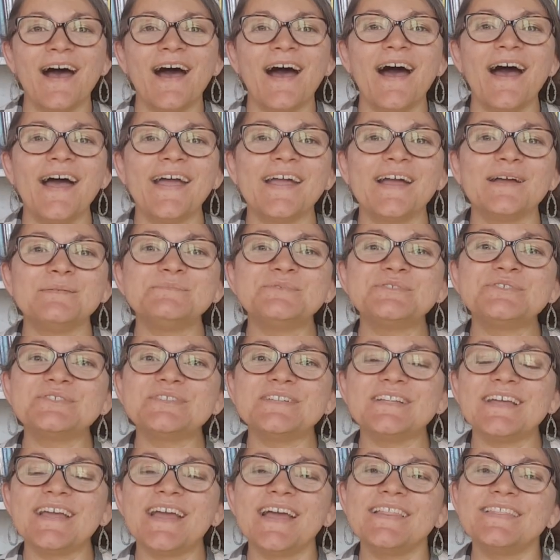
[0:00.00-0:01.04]
Hi, I'm
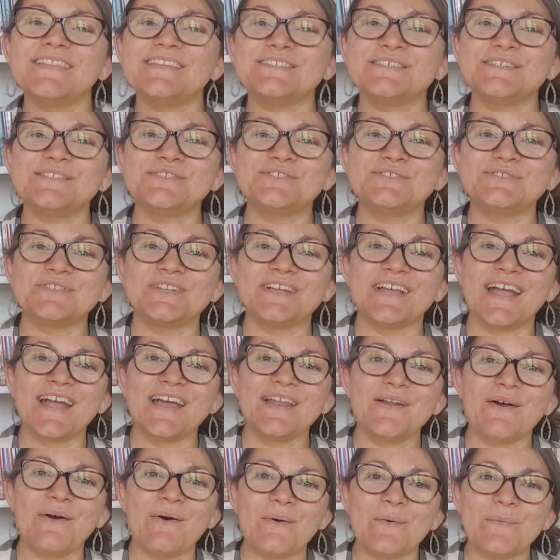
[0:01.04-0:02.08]
Julia and this is Julia
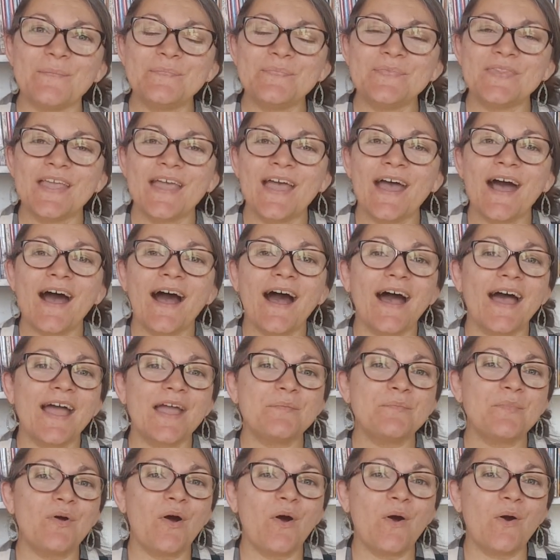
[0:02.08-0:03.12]
at Home.
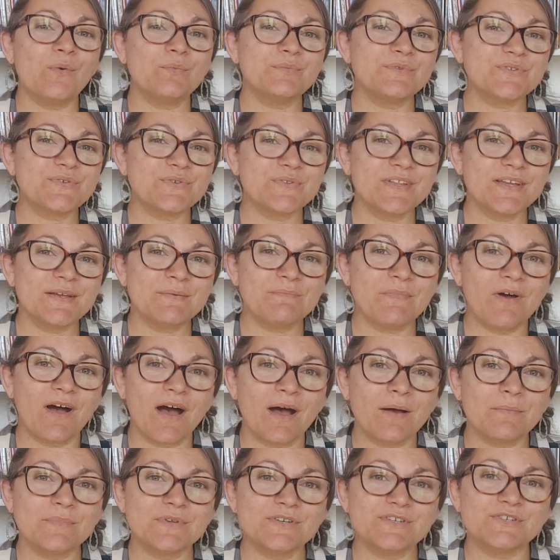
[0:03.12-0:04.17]
I'm a homeschooling
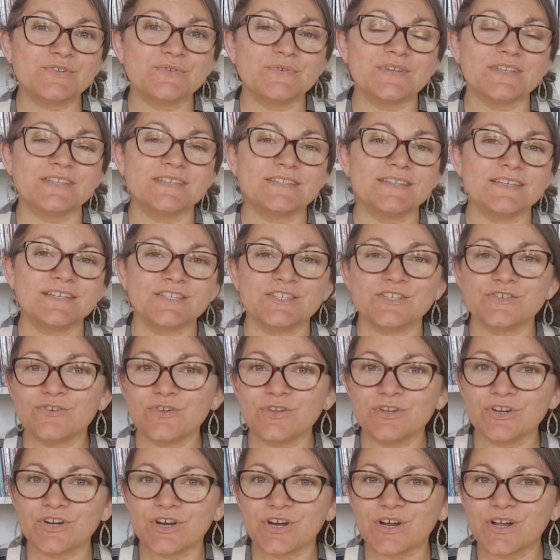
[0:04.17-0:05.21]
mom to a
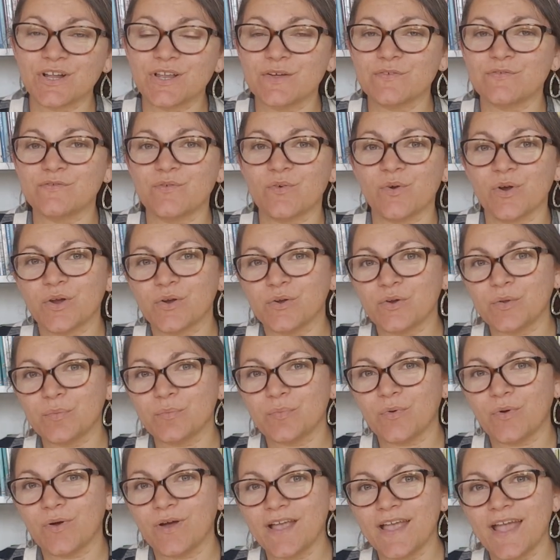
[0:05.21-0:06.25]
six-year-old girl, a four-year-old
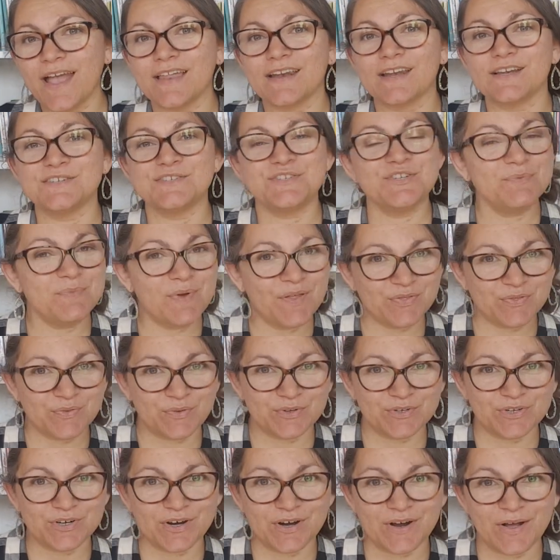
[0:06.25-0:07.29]
boy, and a
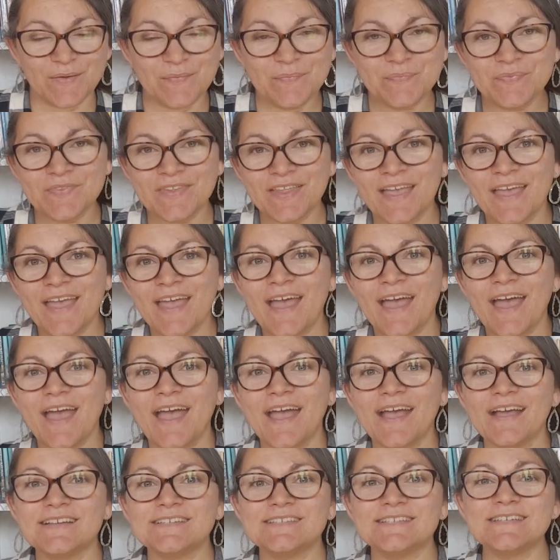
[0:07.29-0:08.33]
two-month-old girl.
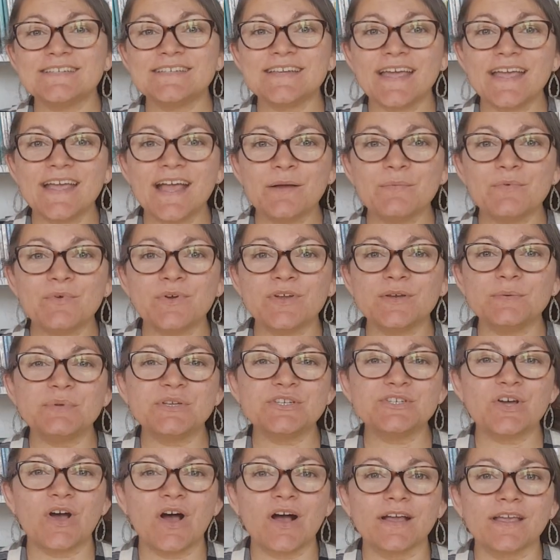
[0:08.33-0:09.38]
And today I'm going to be
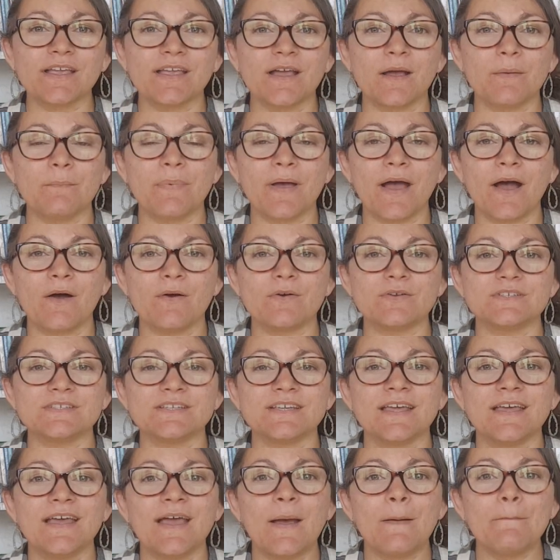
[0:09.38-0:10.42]
talking about
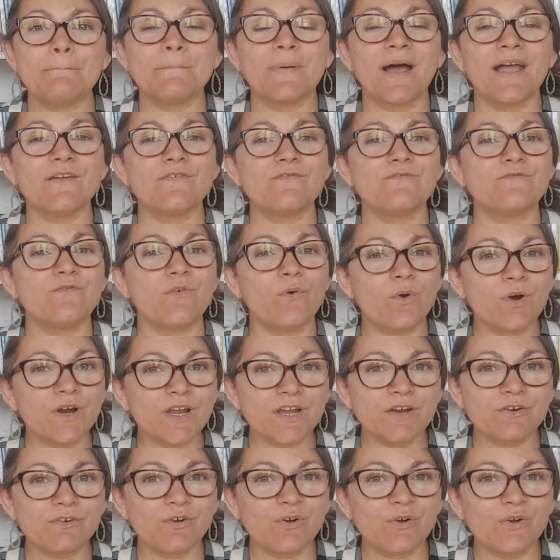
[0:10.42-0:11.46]
my
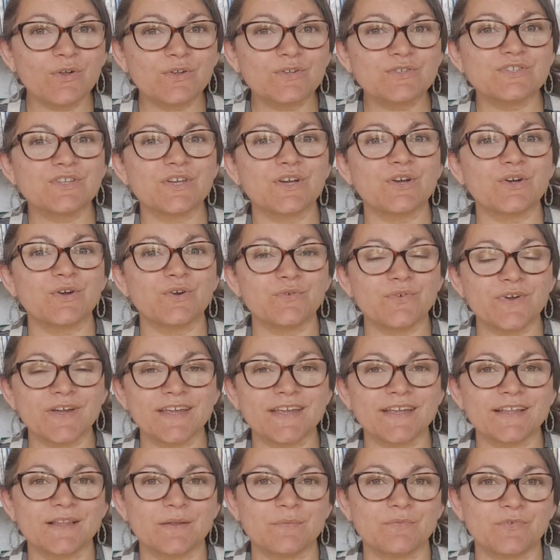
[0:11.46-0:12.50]
four-year-old's
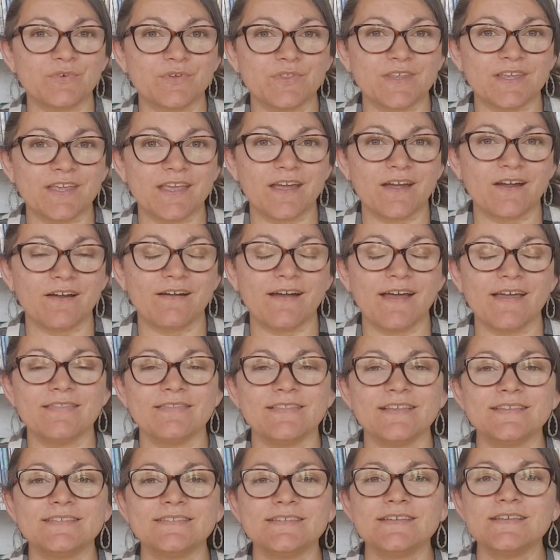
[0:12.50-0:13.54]
curriculum for the year. And
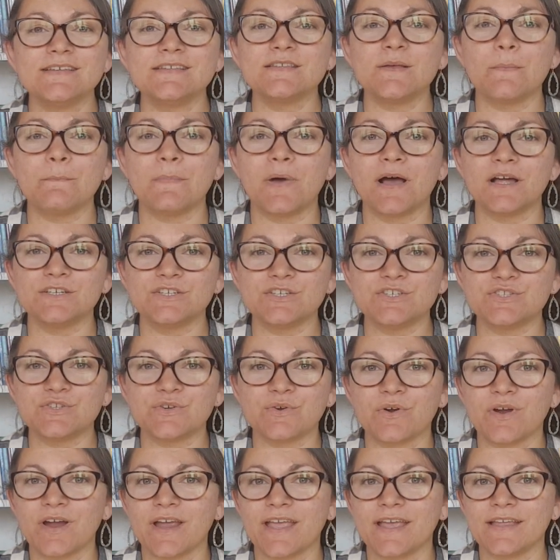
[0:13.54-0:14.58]
this is
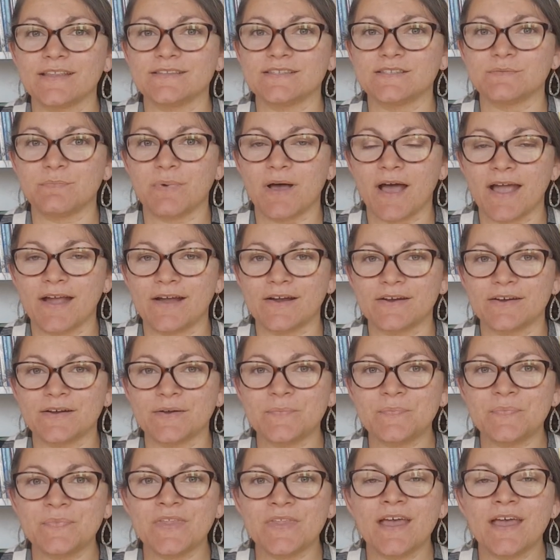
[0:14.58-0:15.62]
Montessori inspired.
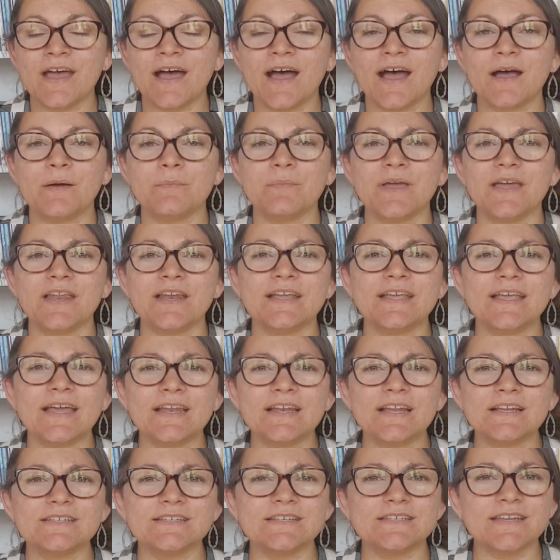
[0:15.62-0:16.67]
Um, and
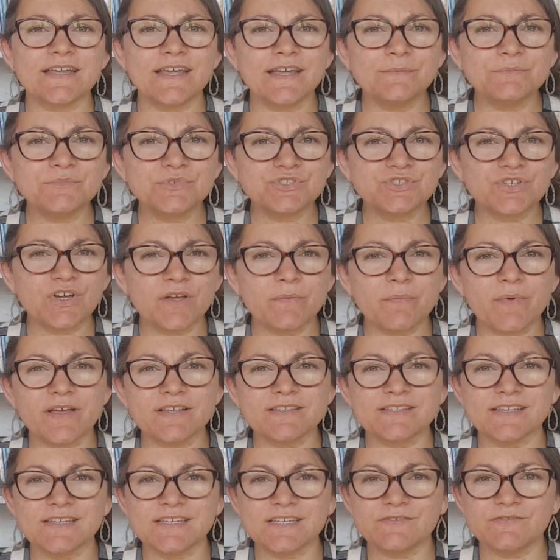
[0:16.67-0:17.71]
again, today I'm just talking about
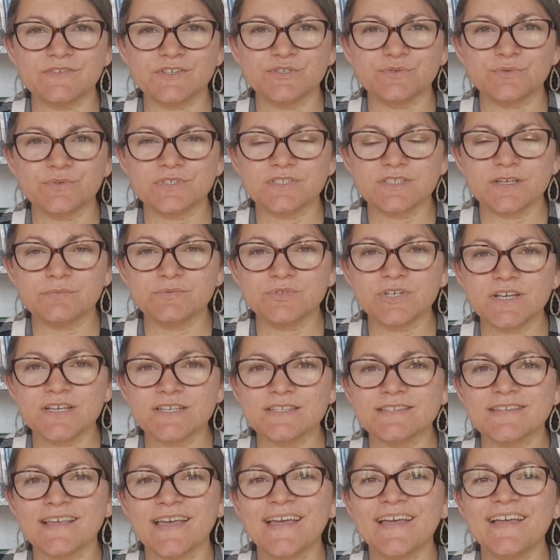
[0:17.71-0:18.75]
his individual
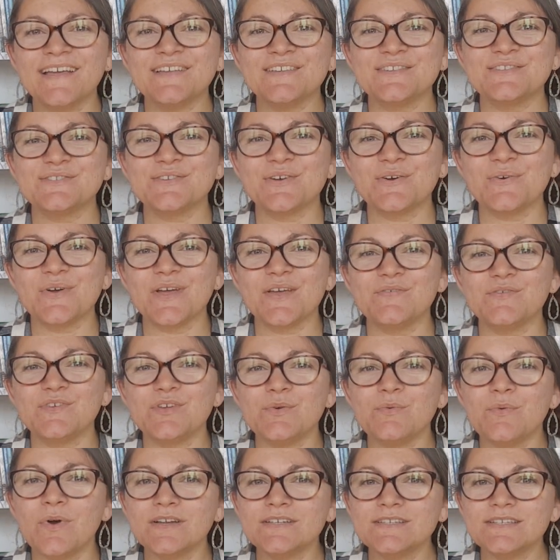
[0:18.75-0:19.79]
subjects. So if
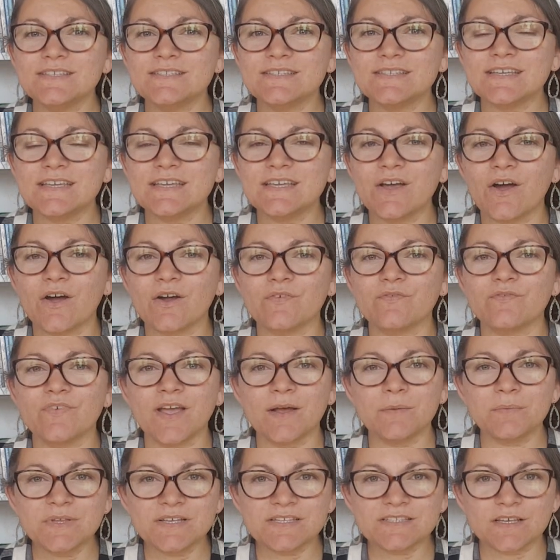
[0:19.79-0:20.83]
you want to see our
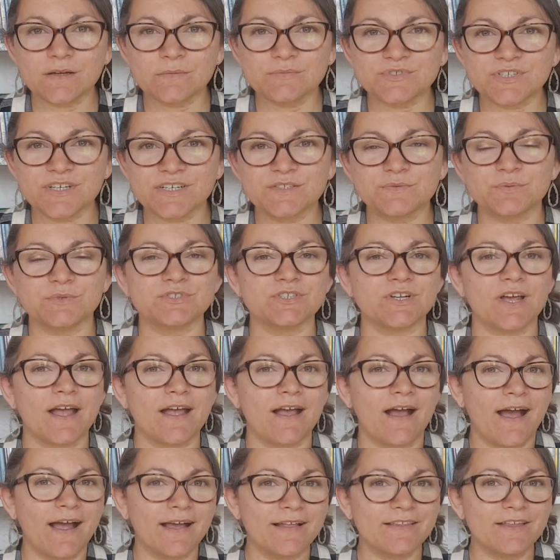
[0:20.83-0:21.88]
family subjects, which I
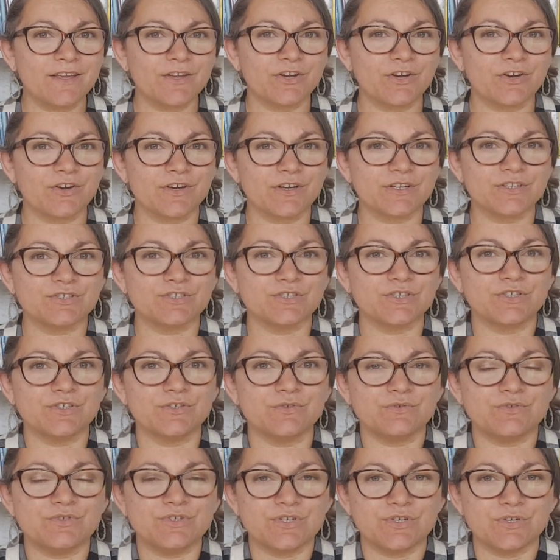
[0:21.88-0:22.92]
highly encourage
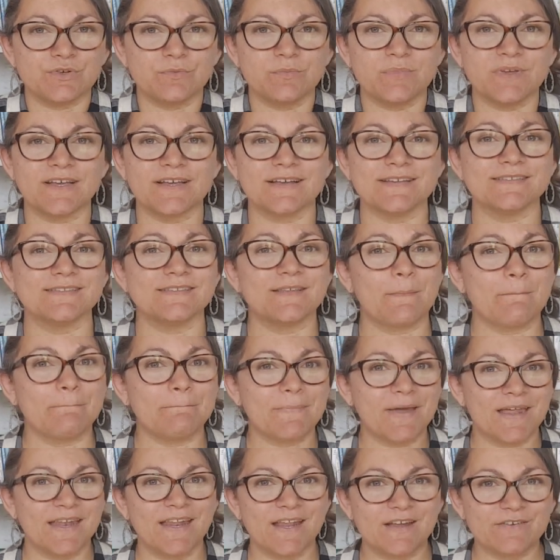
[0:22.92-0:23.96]
you do because
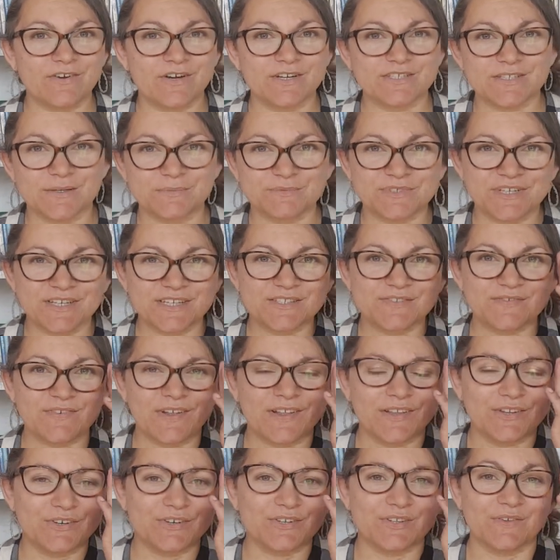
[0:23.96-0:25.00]
many of our subjects
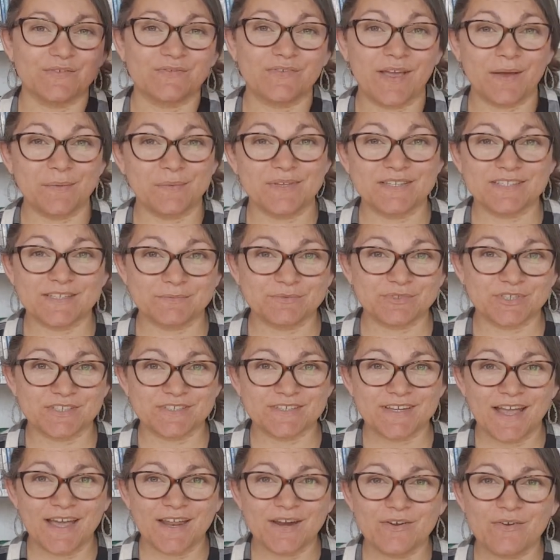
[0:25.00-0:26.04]
fall under the family
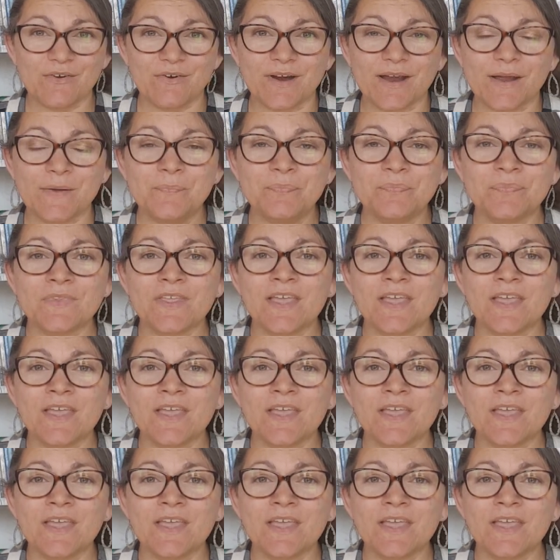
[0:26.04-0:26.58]
subject category,